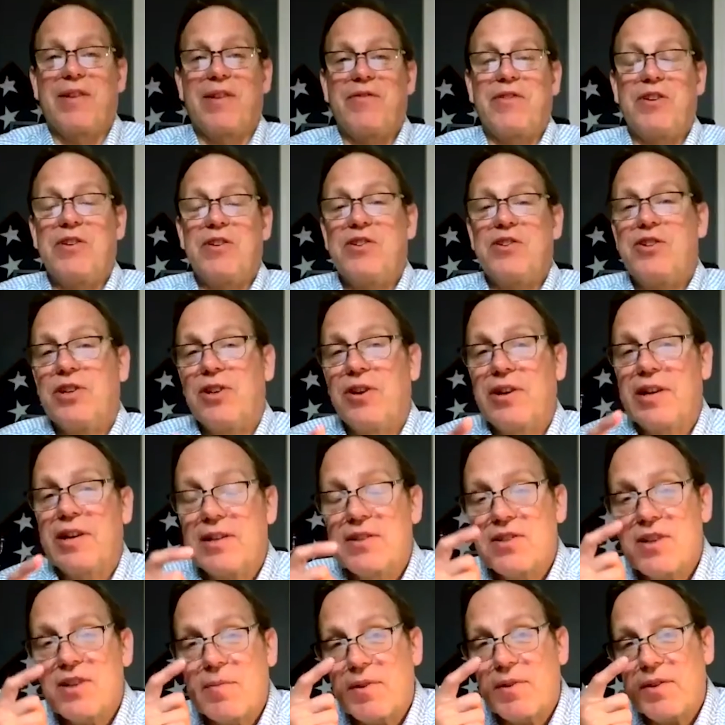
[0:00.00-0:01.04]
as you look at
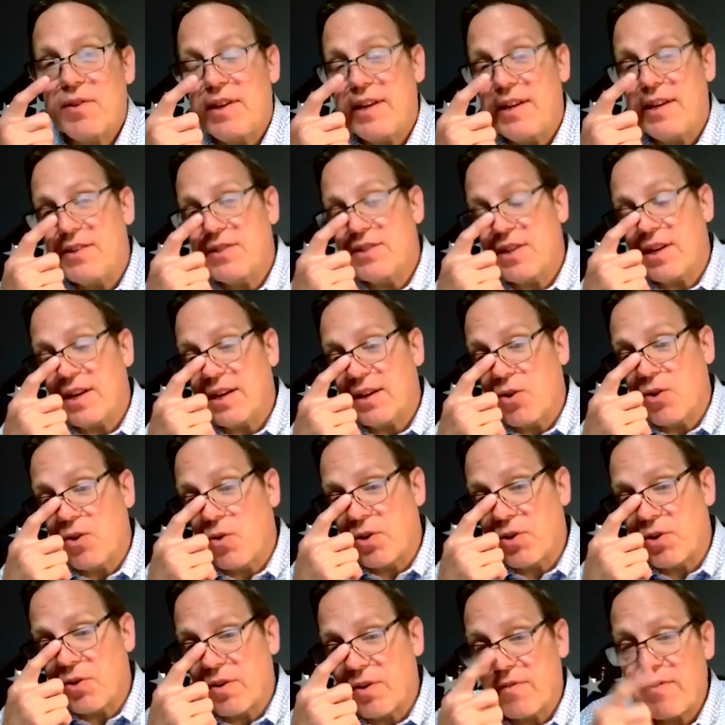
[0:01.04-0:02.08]
some of these
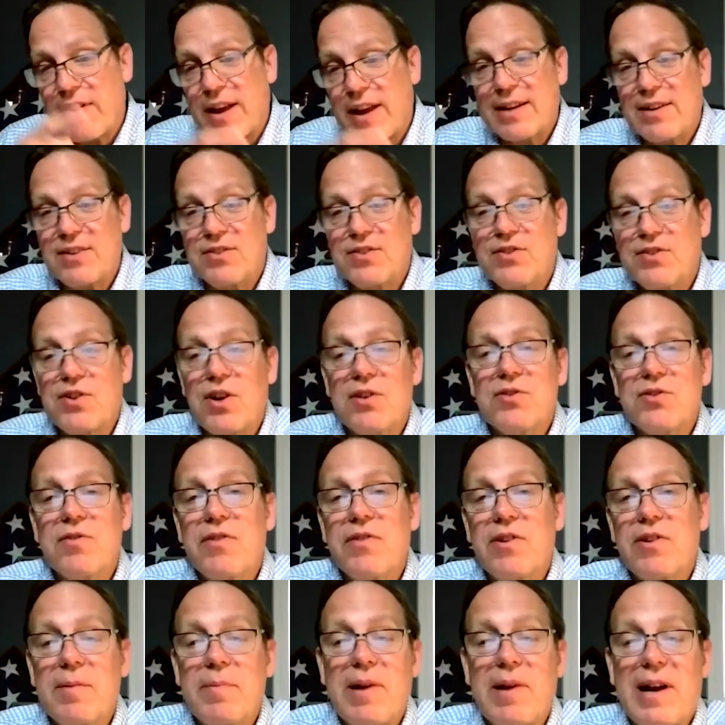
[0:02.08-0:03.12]
corridor factors, it's also
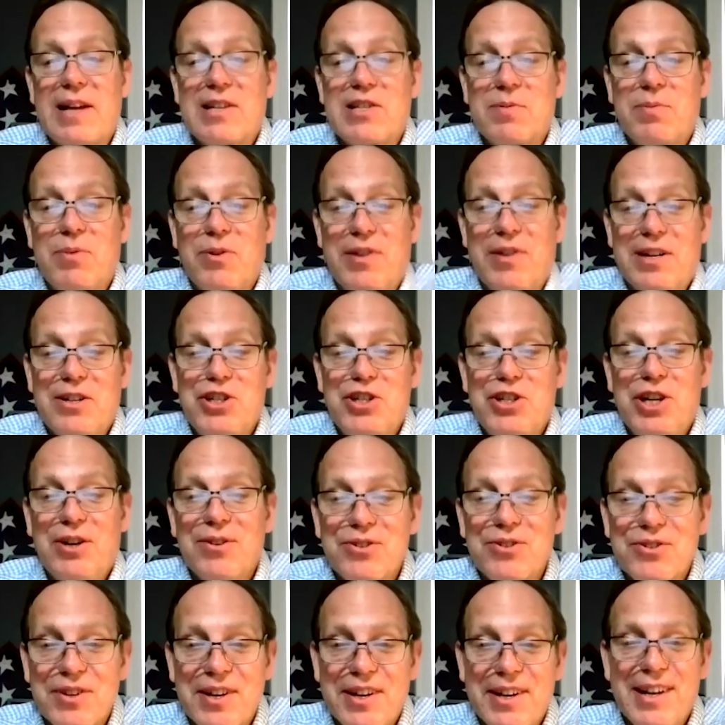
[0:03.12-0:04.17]
very possible that
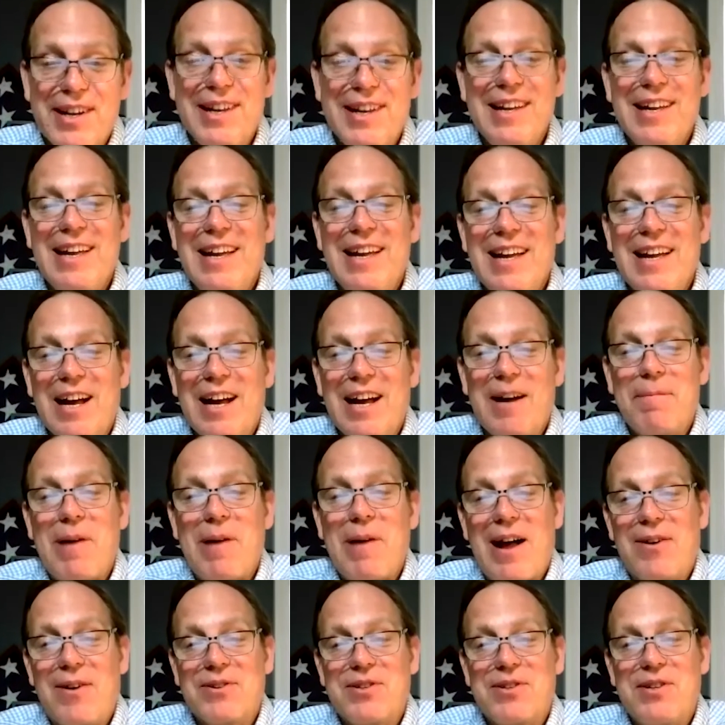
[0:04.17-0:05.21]
children
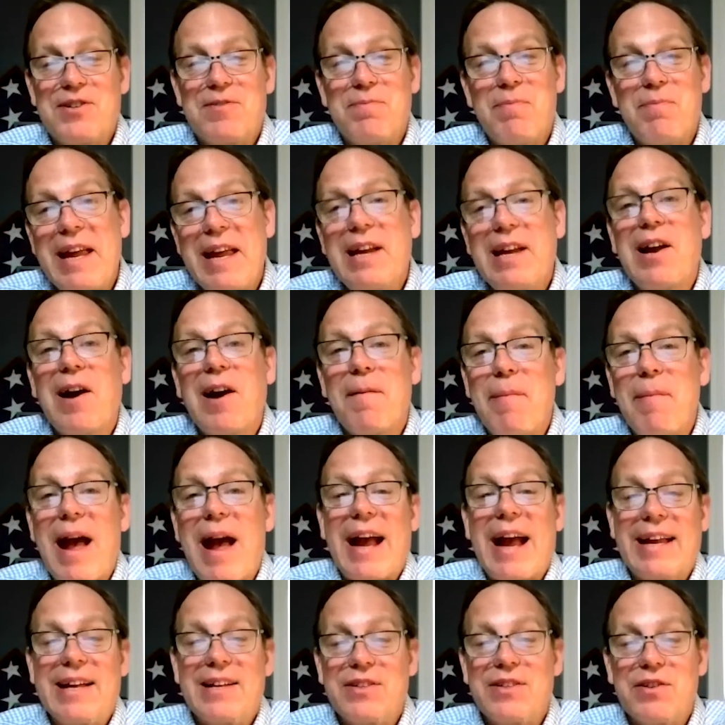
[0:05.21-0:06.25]
policies may come
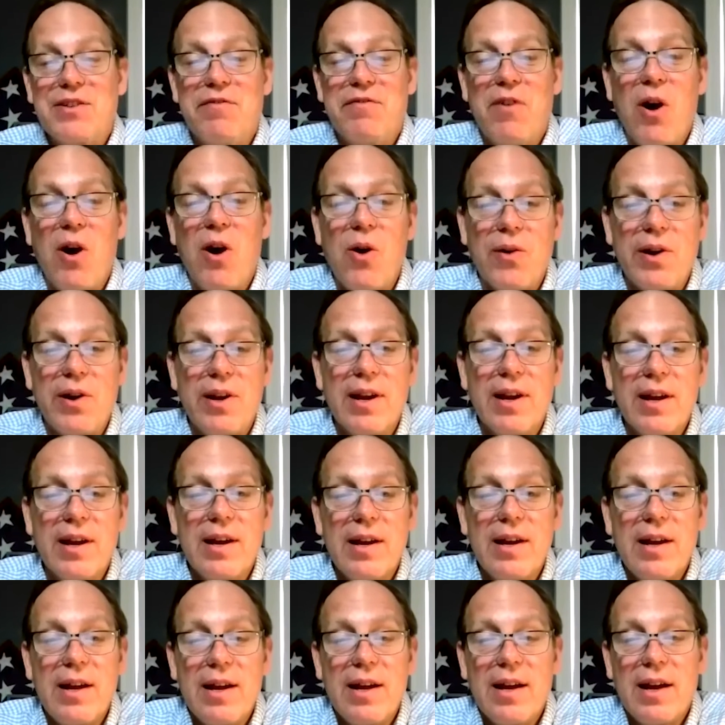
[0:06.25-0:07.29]
back into vogue,
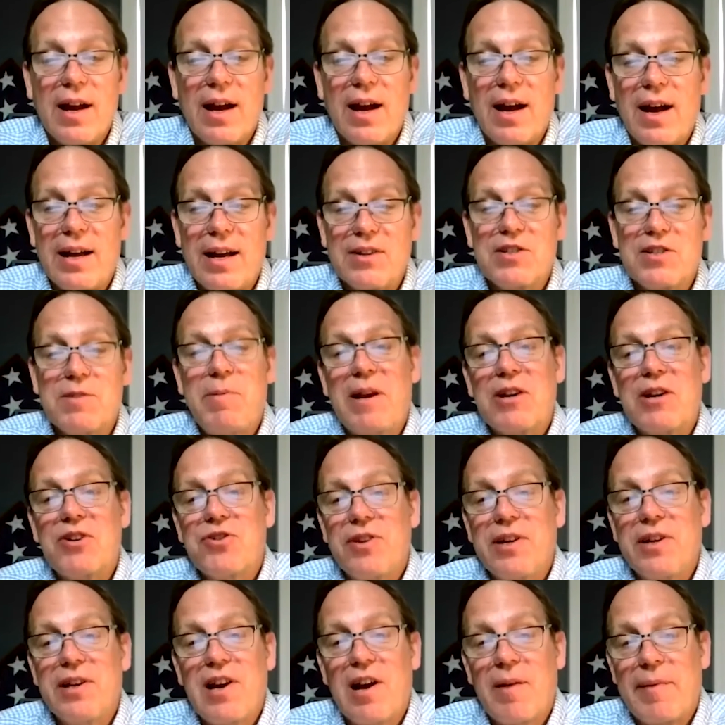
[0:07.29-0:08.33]

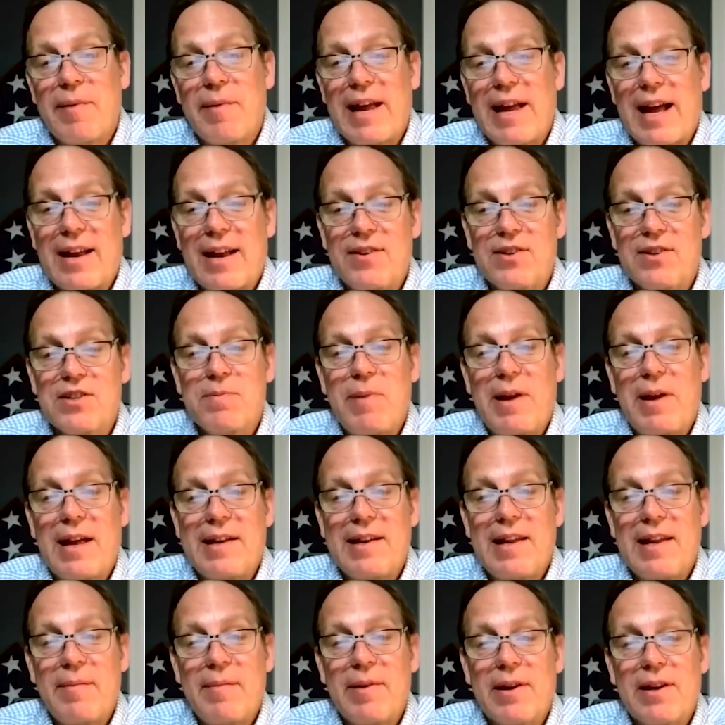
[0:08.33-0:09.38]
especially coming out of this
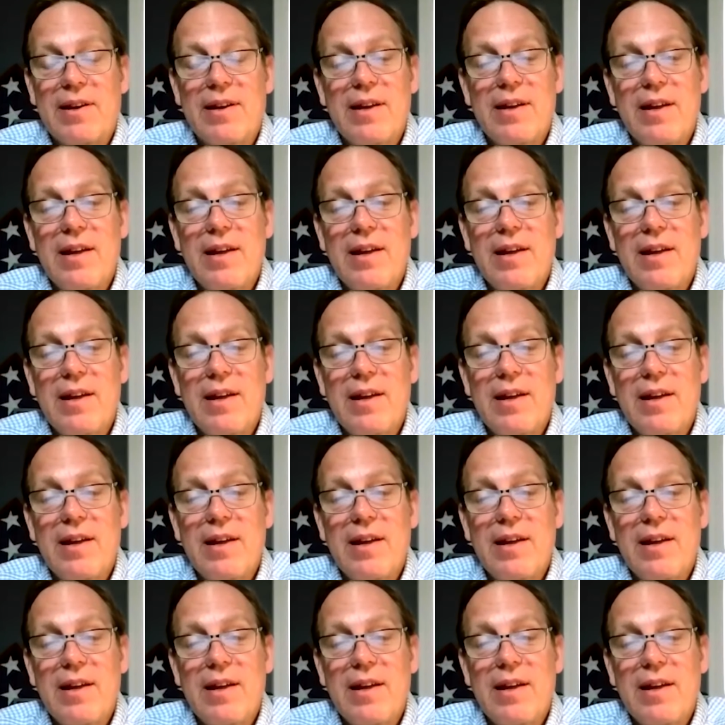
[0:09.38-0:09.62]
pandemic.